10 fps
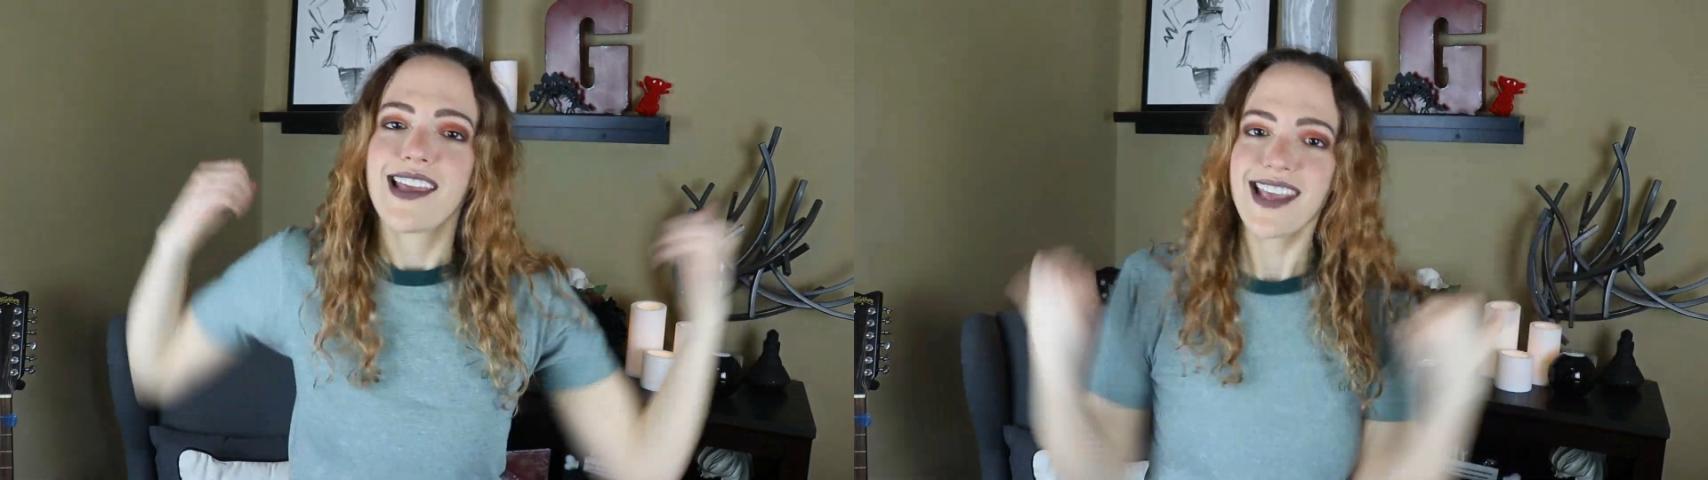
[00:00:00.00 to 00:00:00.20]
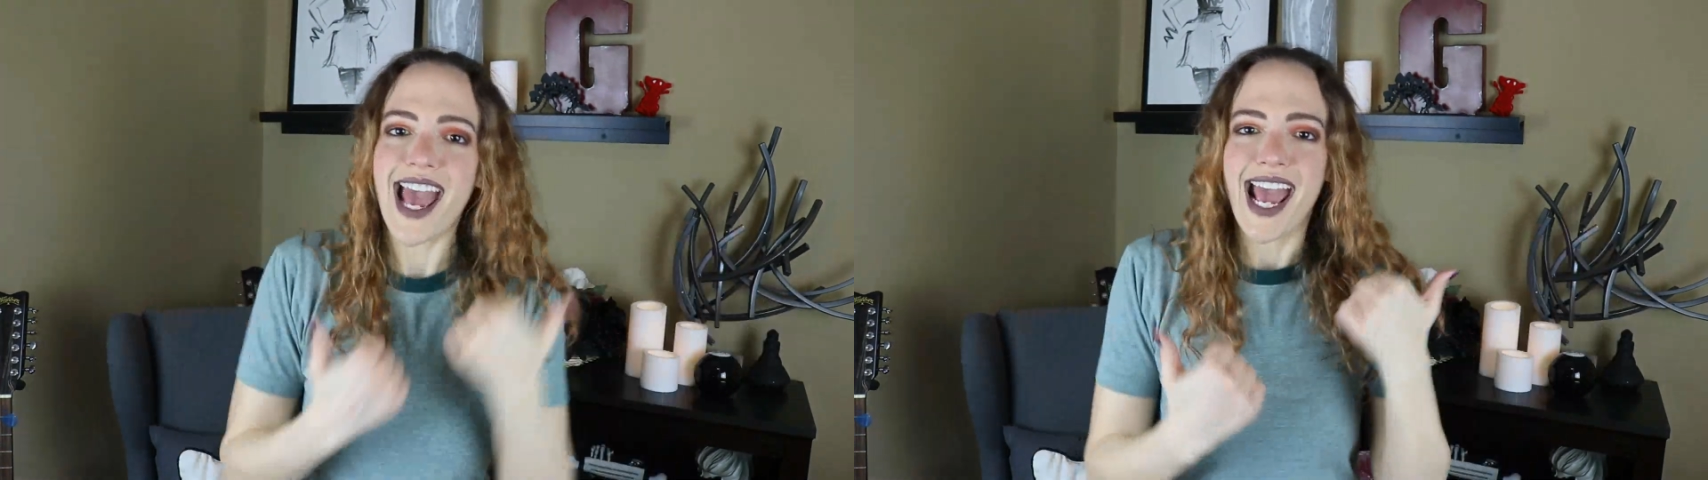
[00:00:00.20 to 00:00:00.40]

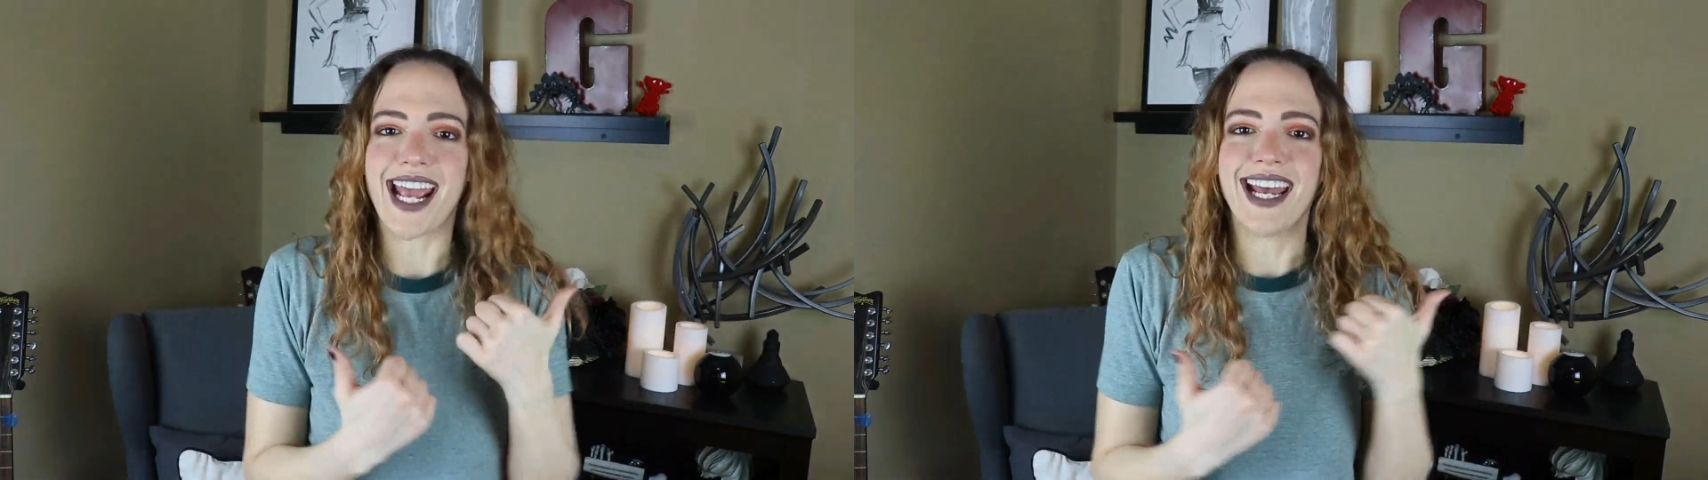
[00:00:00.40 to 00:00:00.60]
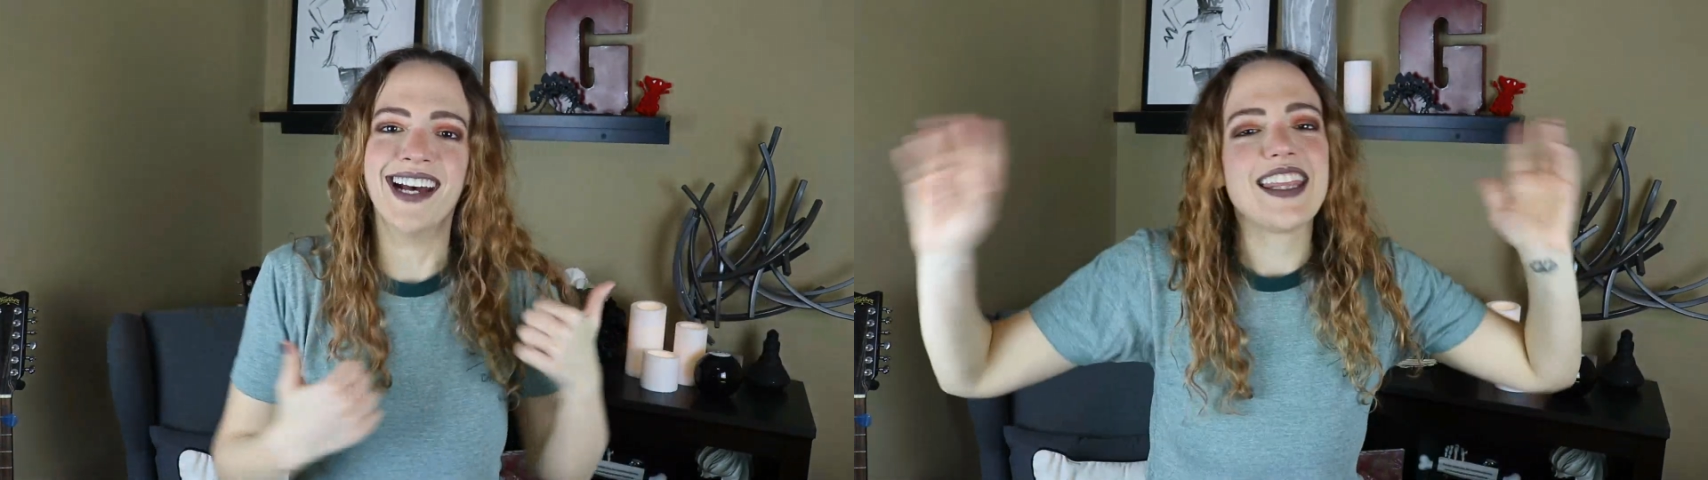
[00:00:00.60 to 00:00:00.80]

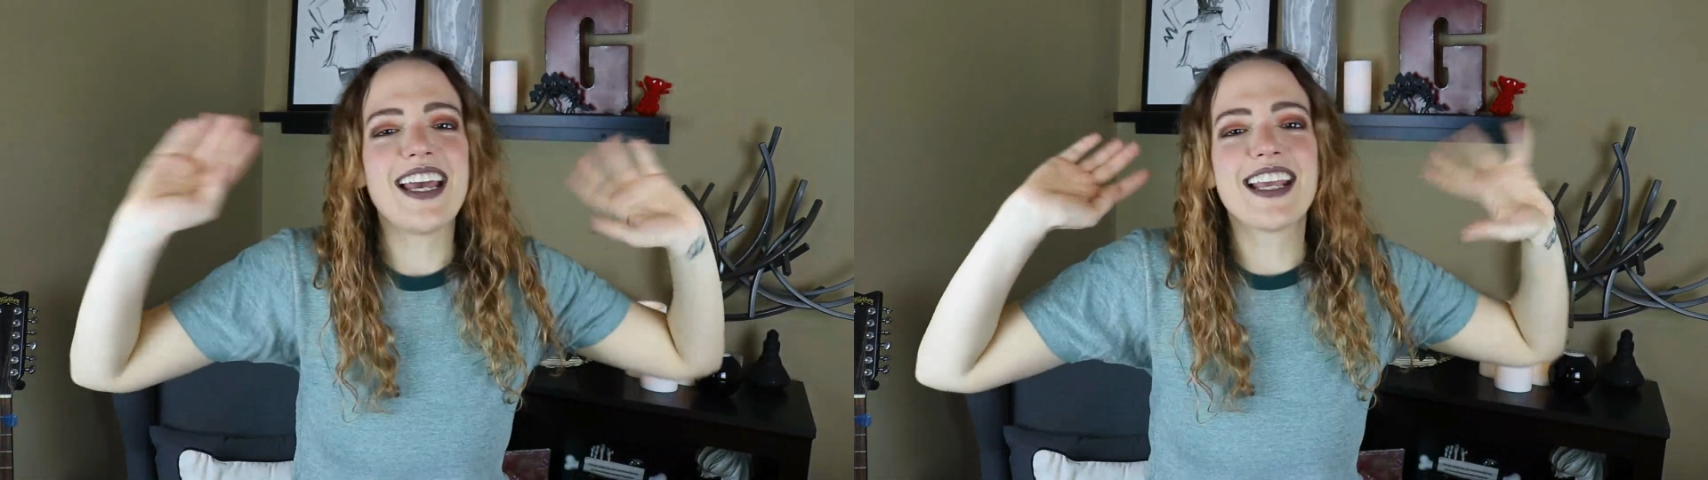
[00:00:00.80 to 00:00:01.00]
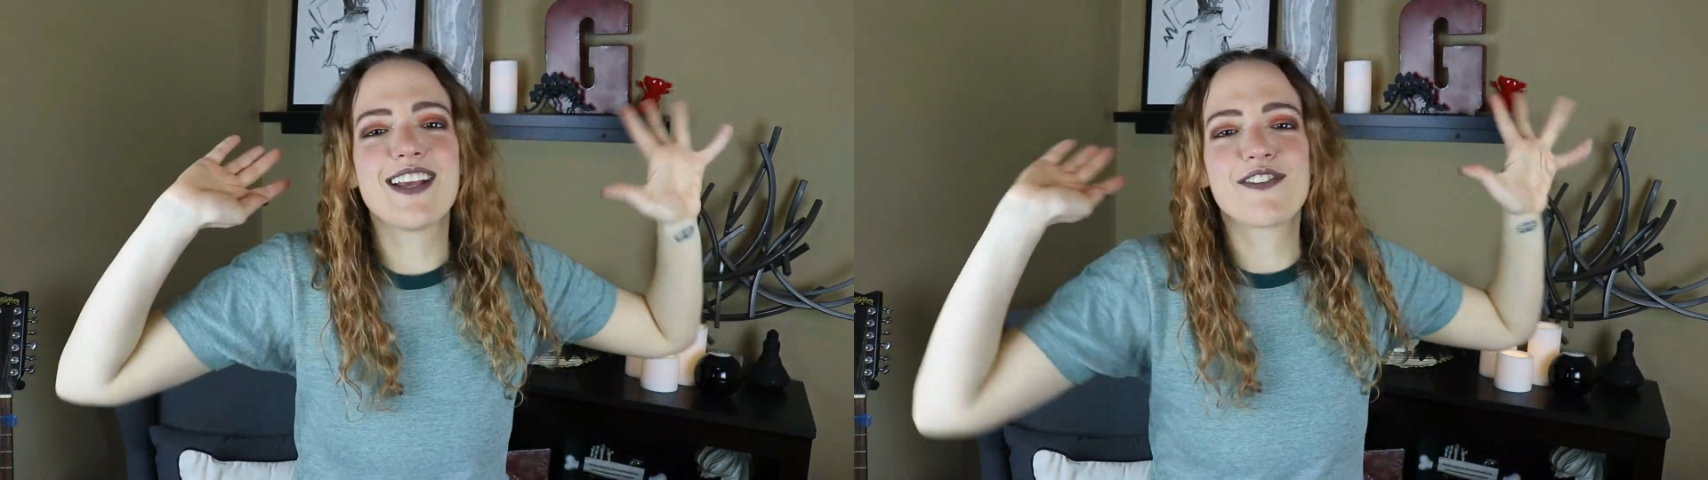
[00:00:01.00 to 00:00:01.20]
Yay!
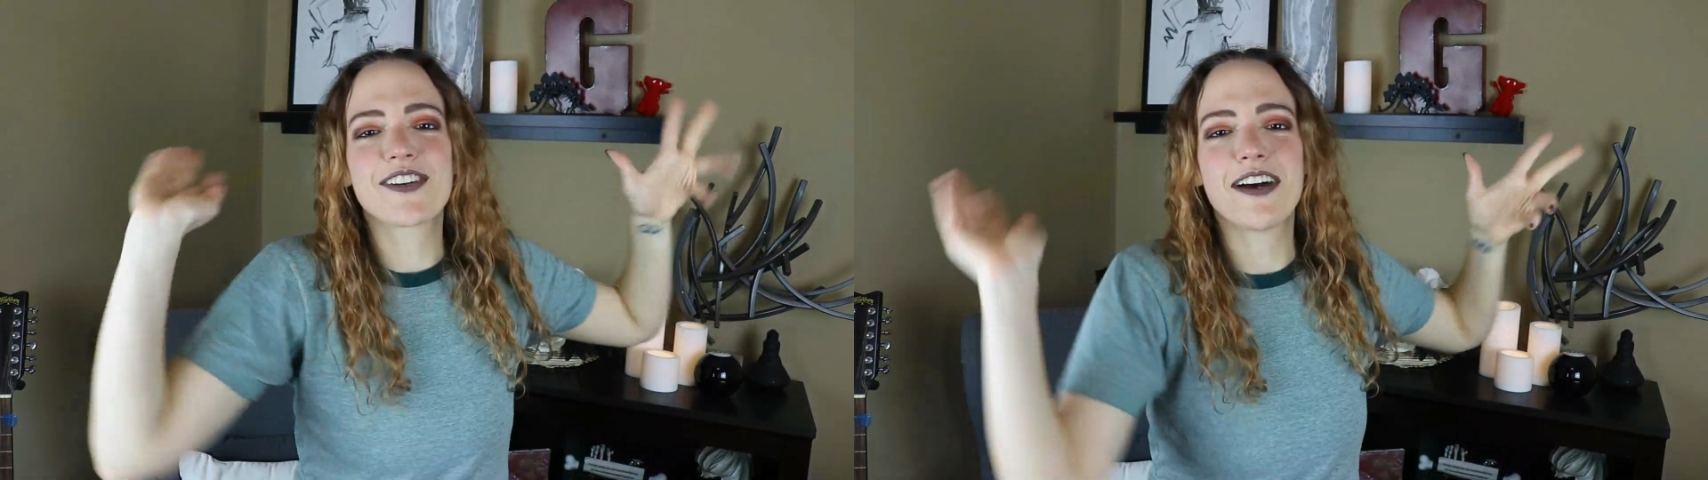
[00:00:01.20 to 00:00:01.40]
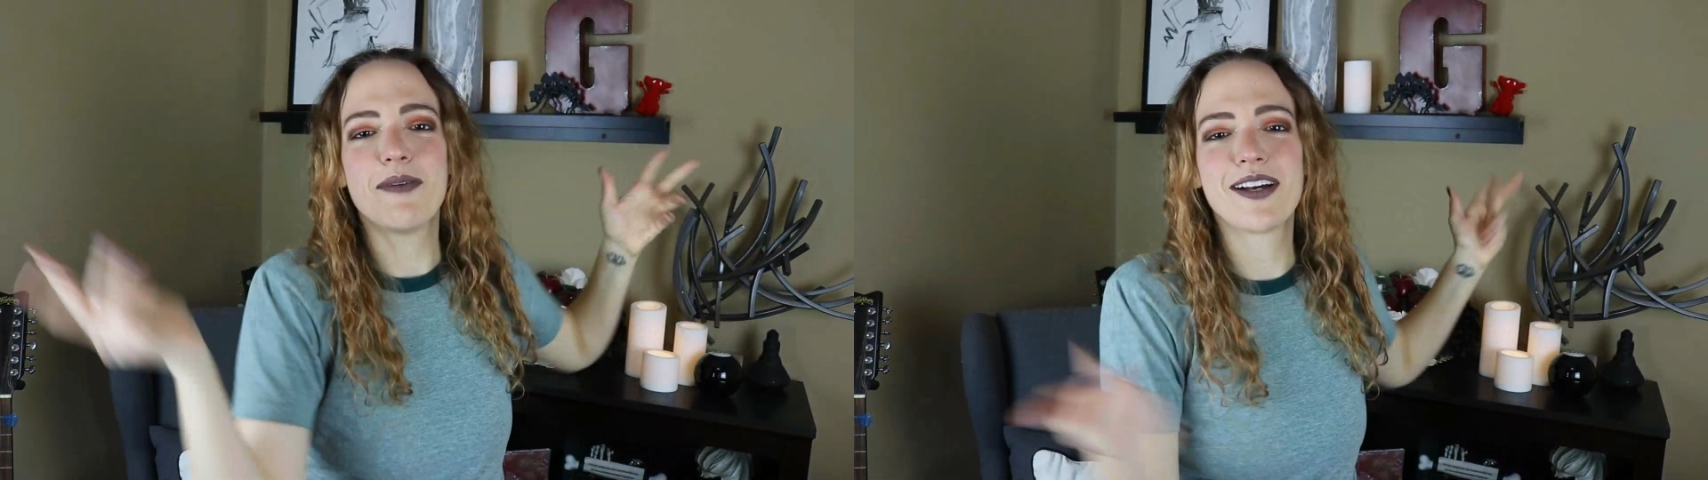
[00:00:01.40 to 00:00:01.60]
Thank you for
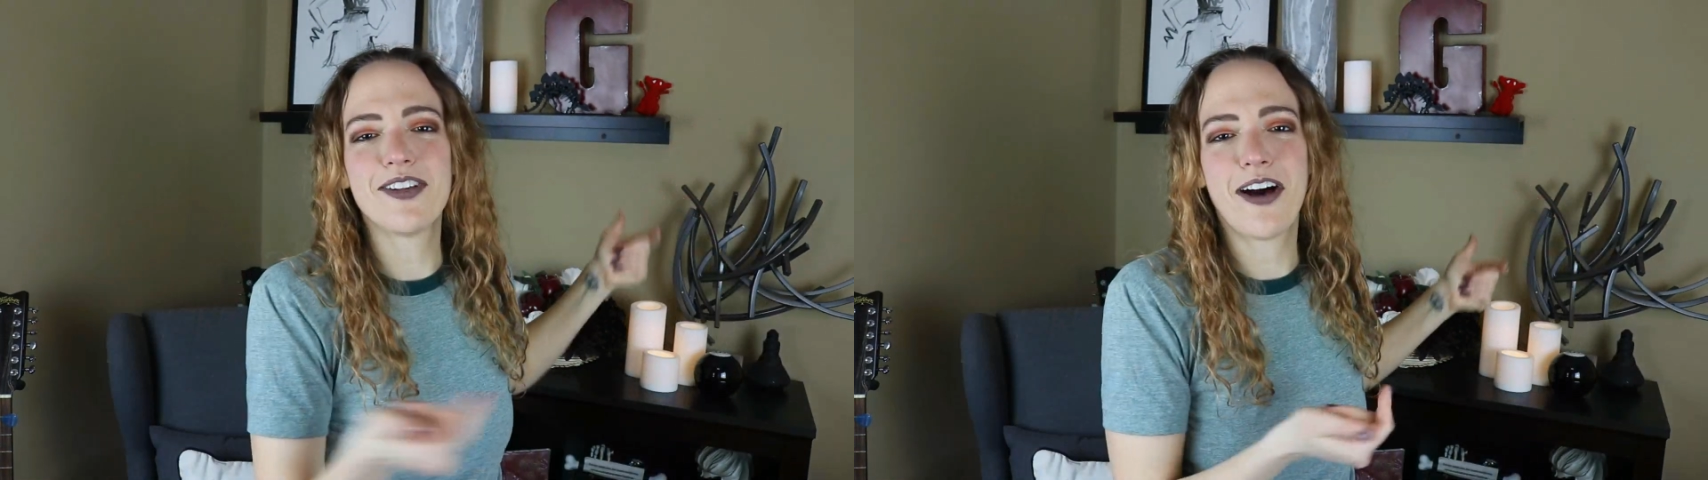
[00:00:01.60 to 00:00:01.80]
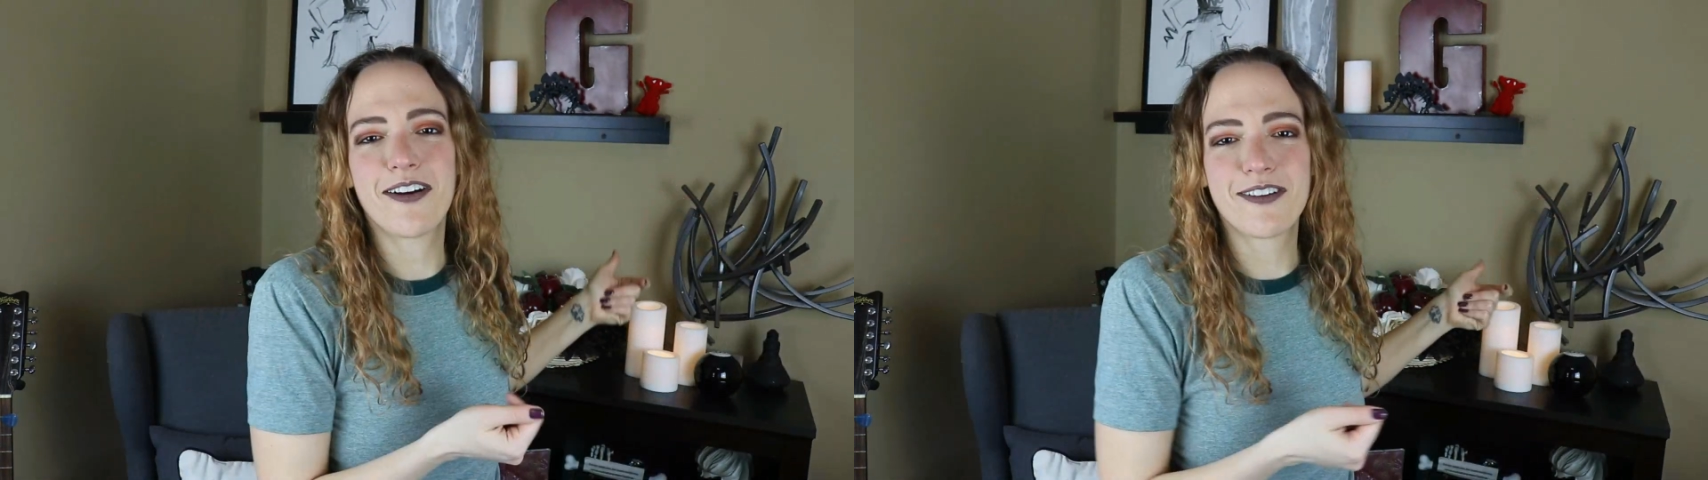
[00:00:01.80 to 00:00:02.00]
coming
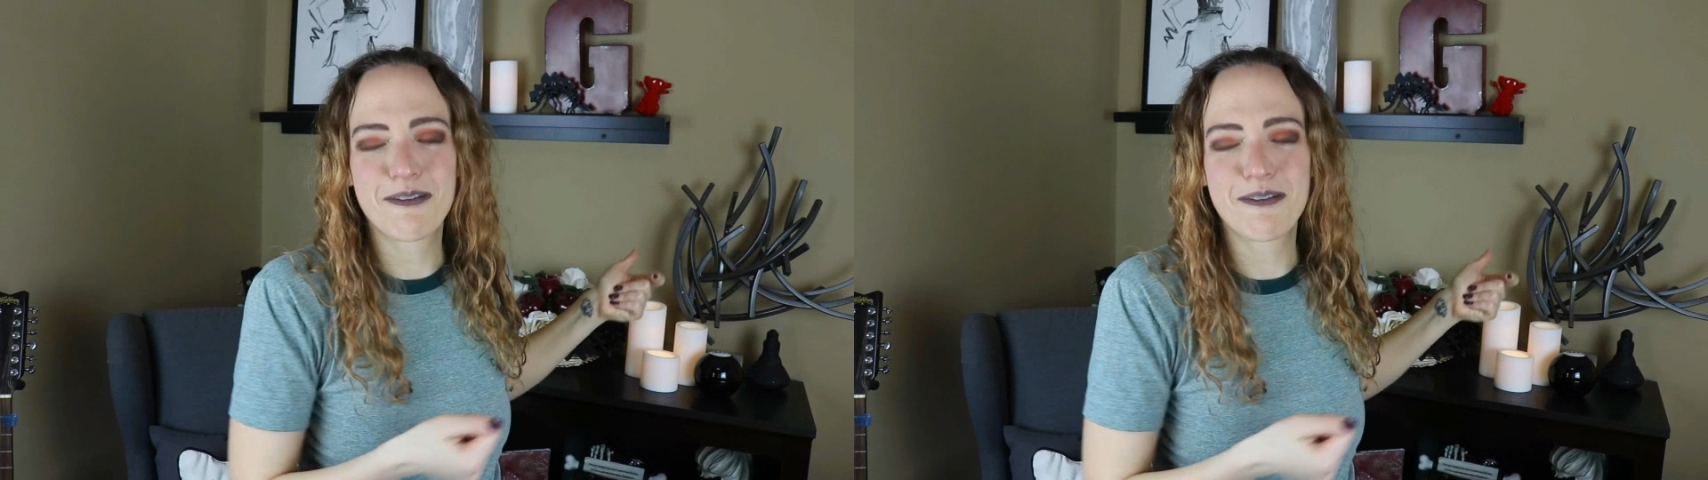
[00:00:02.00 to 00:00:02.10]
along